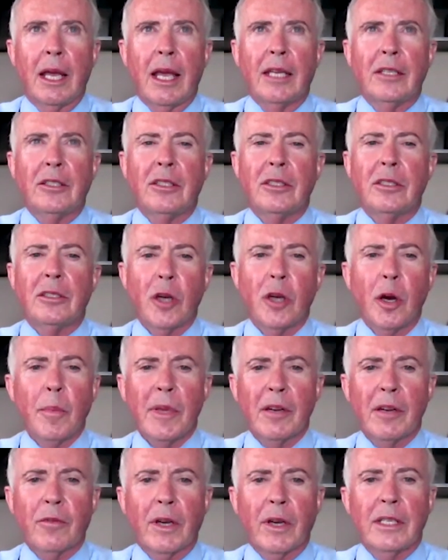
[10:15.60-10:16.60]
And don't
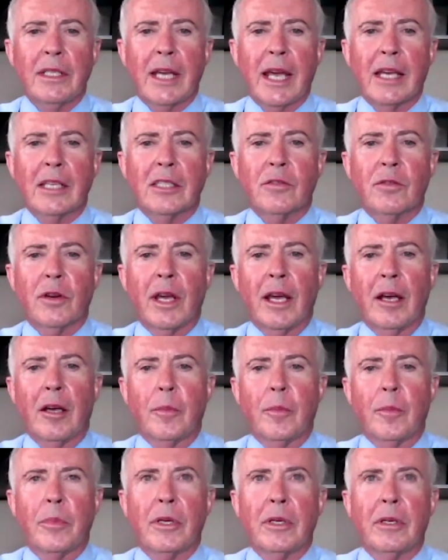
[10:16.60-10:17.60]
be afraid to ask for
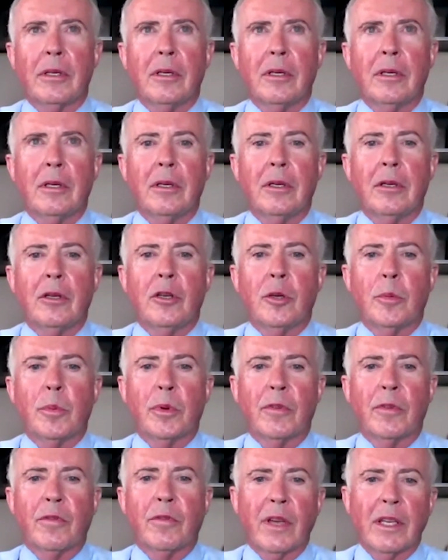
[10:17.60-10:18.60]
help. Your
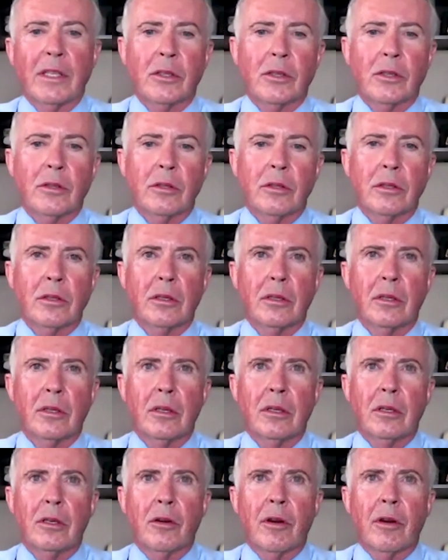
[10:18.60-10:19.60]
professors,
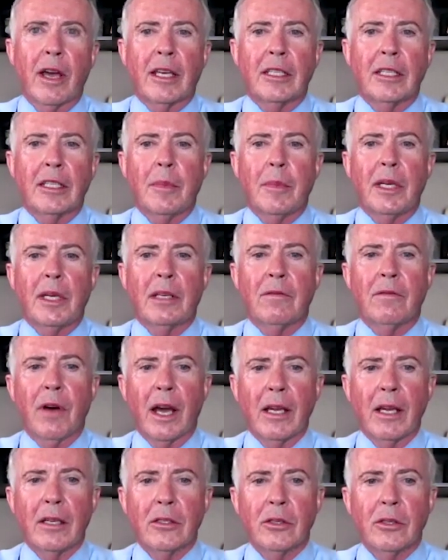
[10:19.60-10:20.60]
your academic
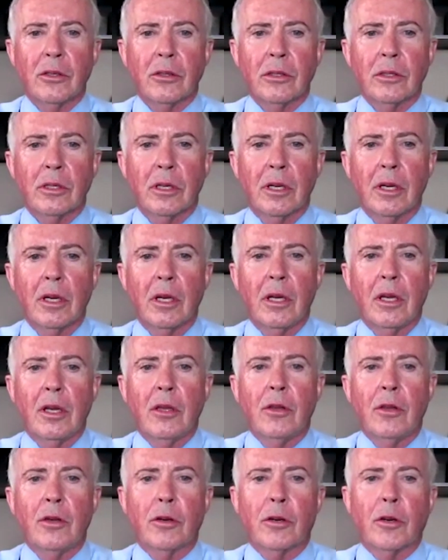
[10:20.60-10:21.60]
advisors,
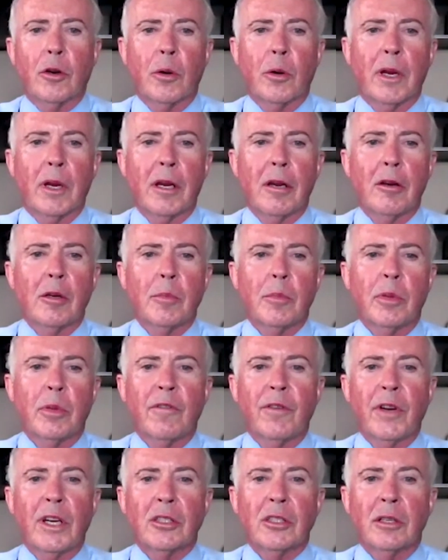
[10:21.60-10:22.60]
your career and
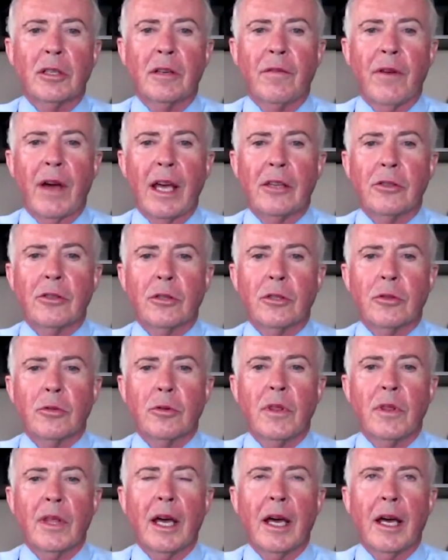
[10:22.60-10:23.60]
professional advisors
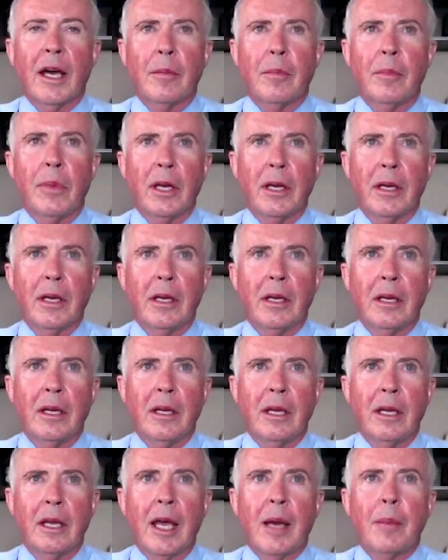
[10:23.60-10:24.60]
through the hub,
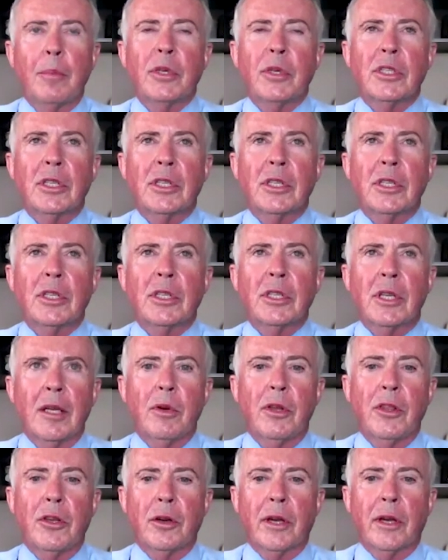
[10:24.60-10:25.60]
and
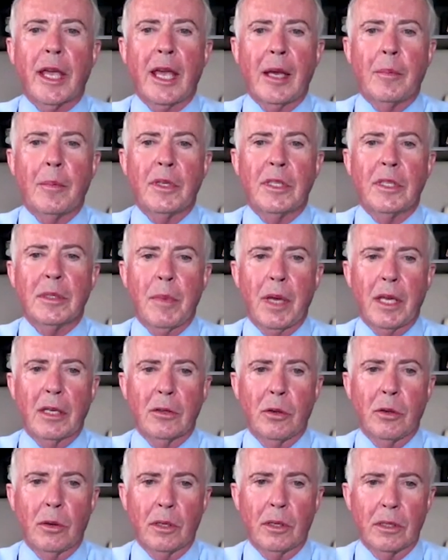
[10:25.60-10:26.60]
particularly with your
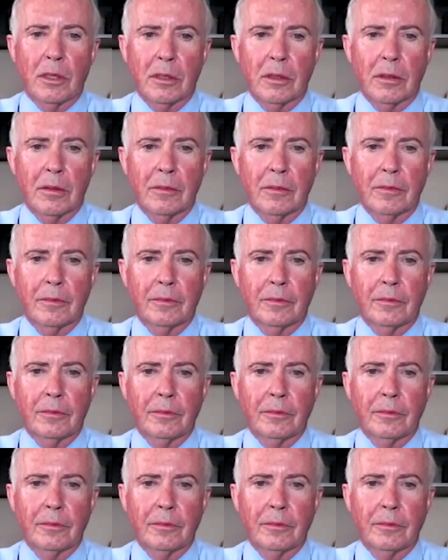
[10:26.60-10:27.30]
campus mentors.